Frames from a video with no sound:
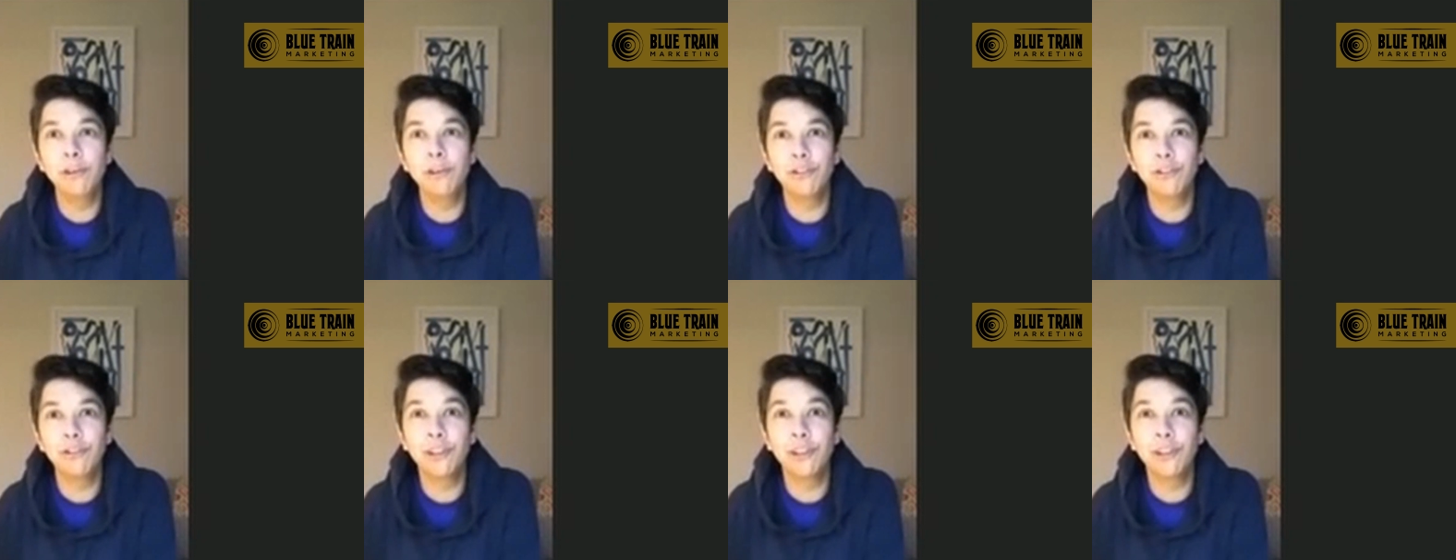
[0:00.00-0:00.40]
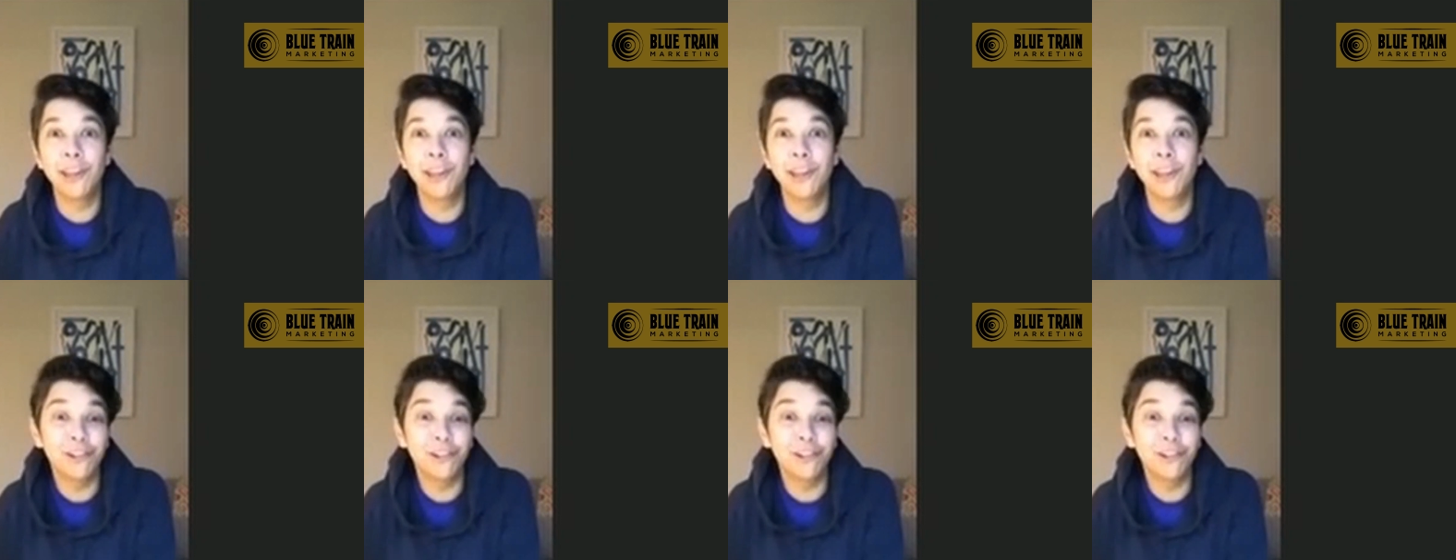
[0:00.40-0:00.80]
How do we
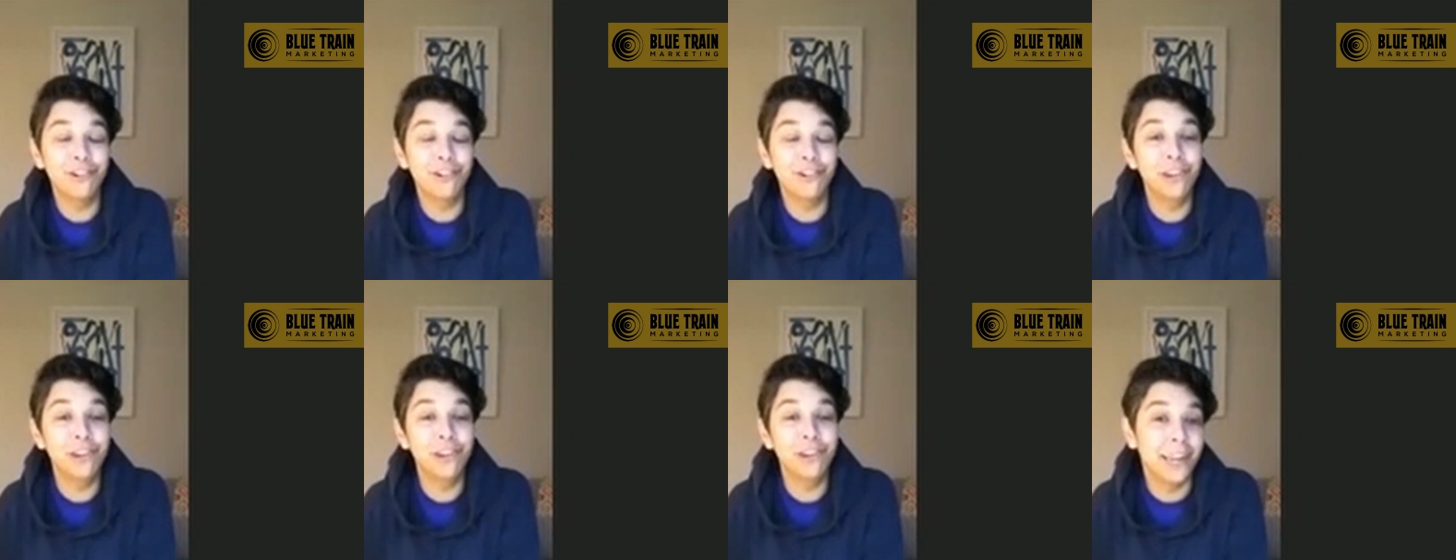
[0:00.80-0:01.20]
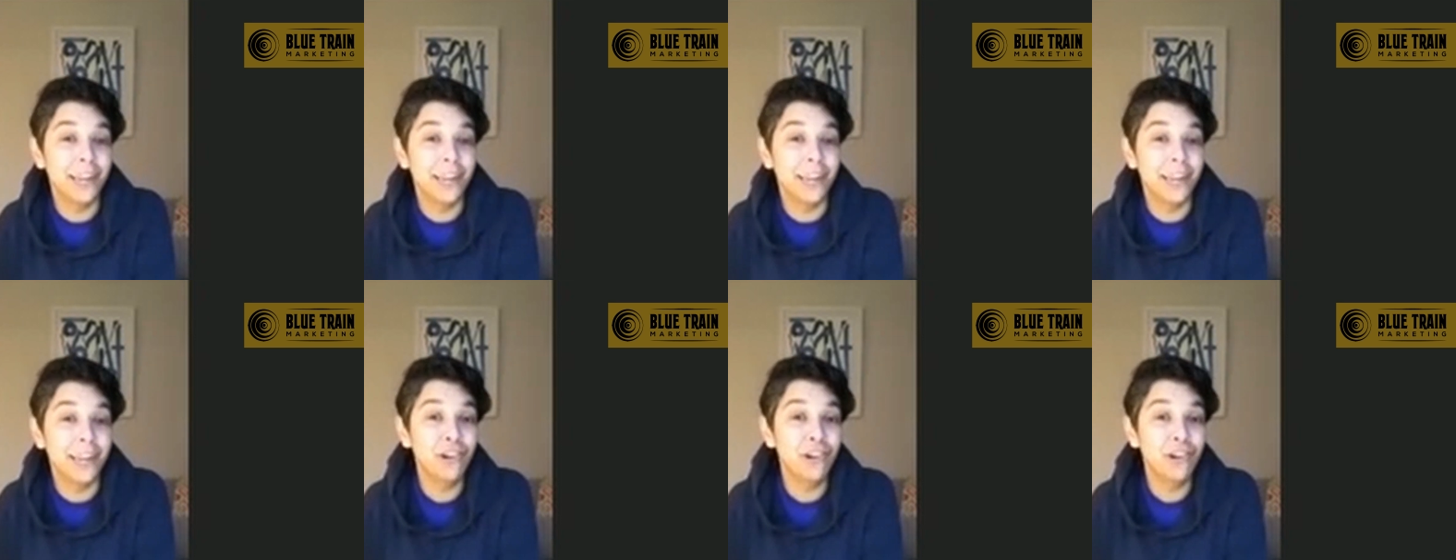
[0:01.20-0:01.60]
make sure they're not
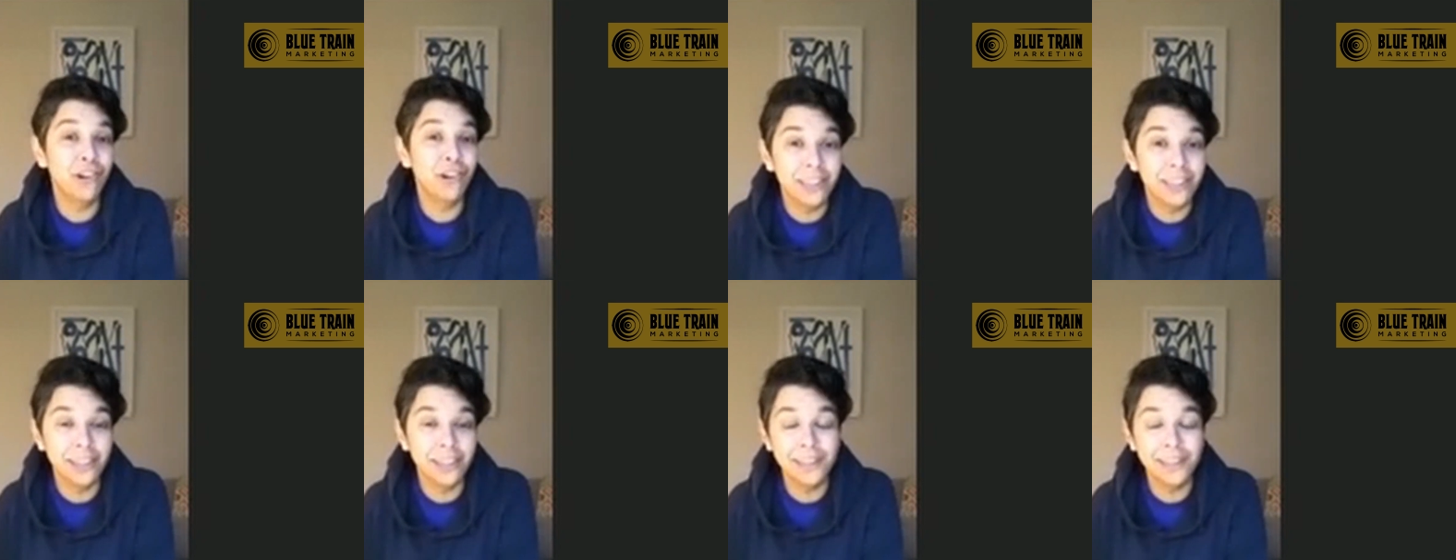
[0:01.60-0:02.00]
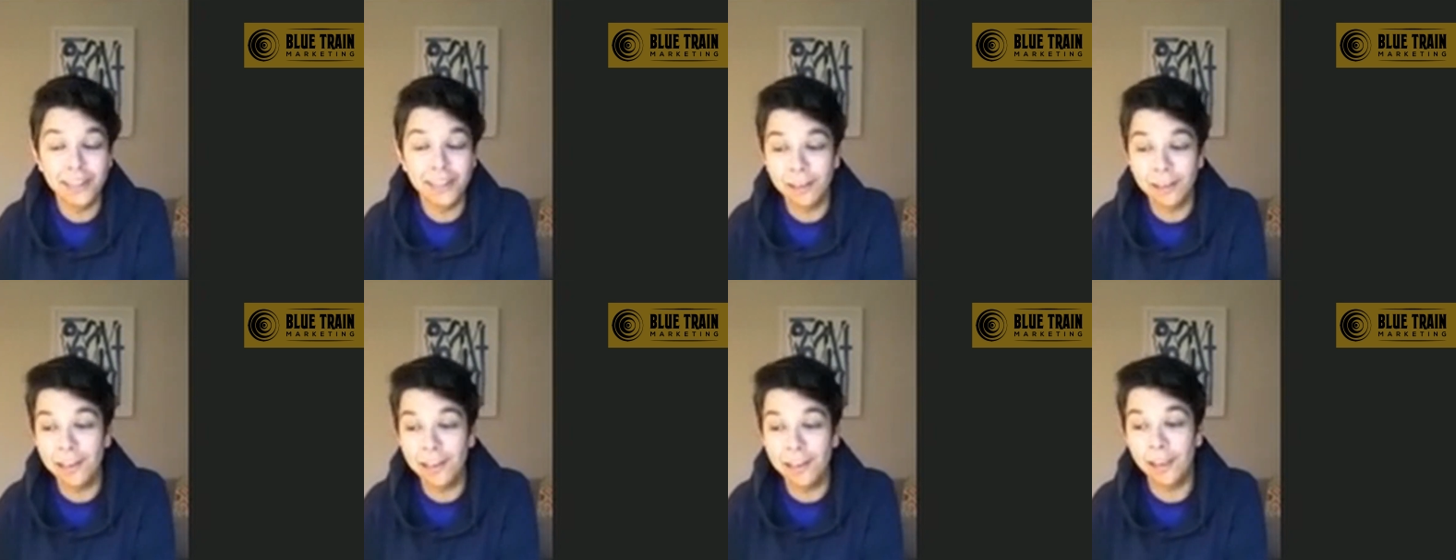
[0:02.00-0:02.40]
getting cheated
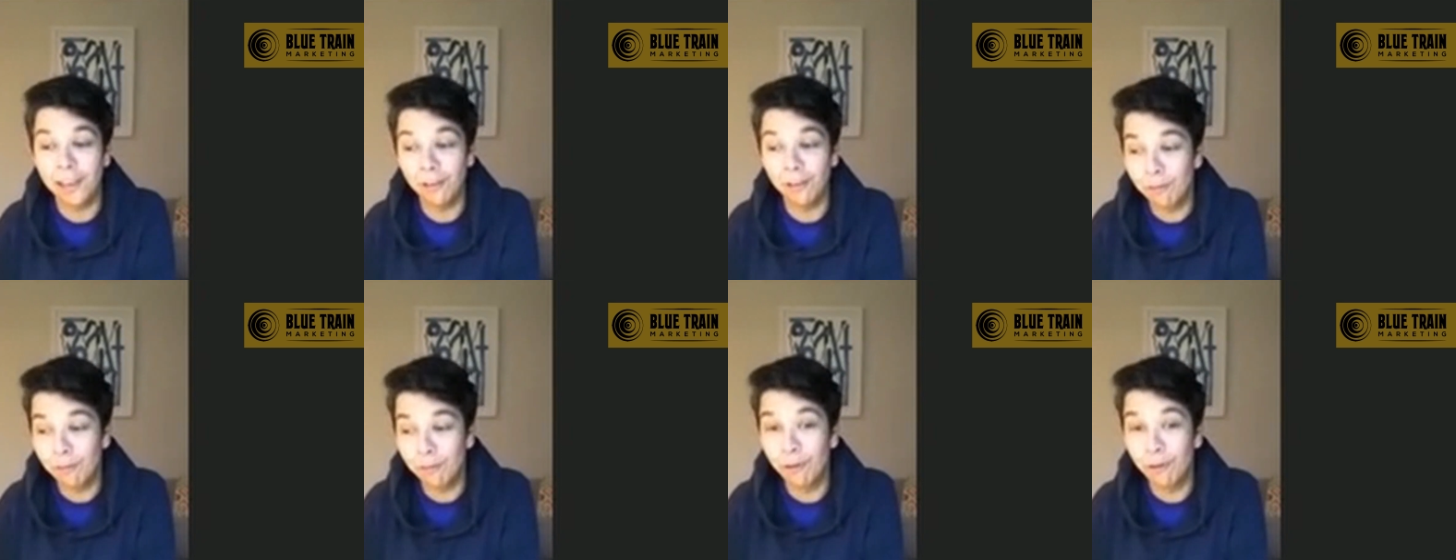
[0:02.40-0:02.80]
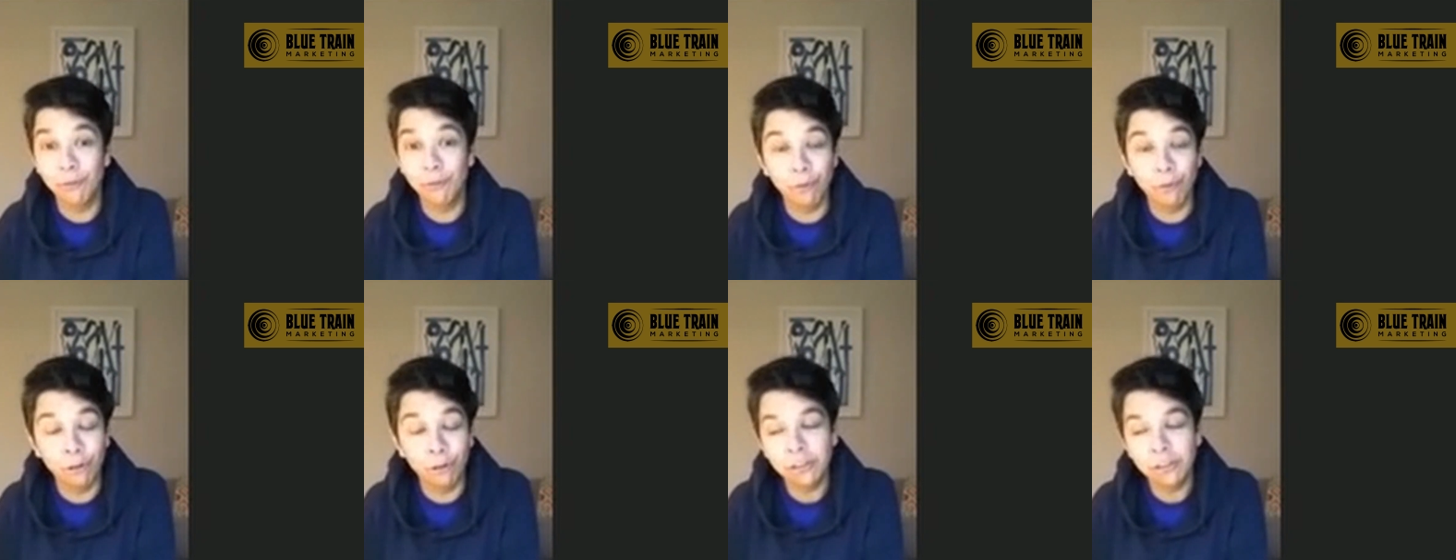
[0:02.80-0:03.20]
and they're taken for
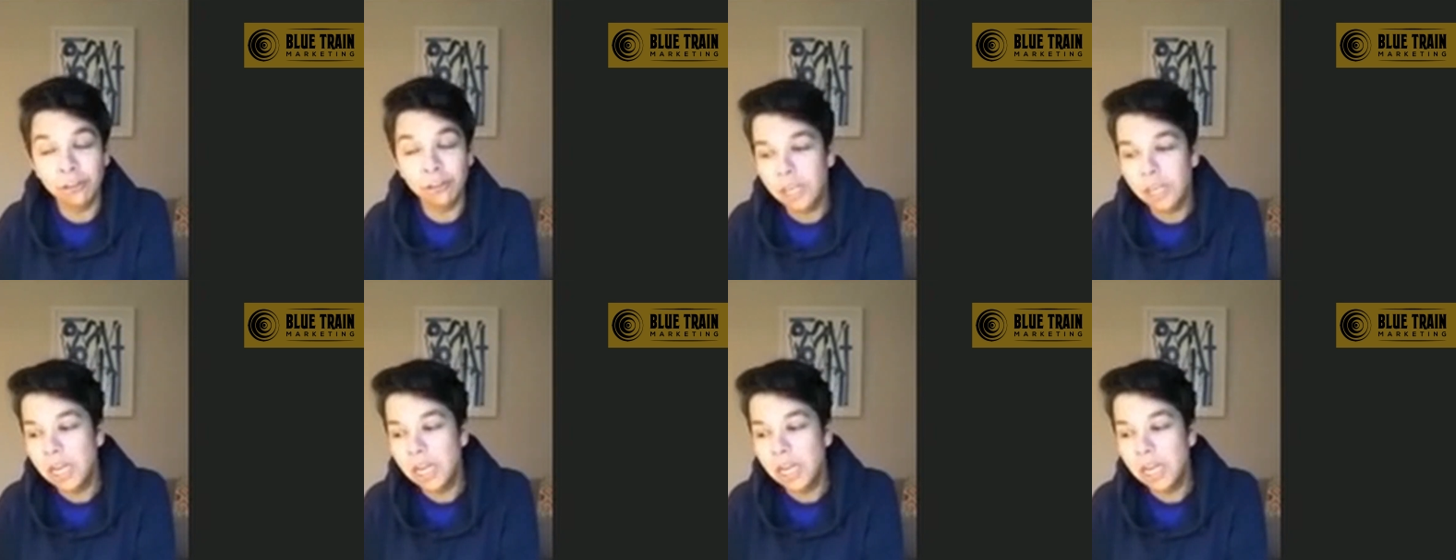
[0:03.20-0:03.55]
a rort?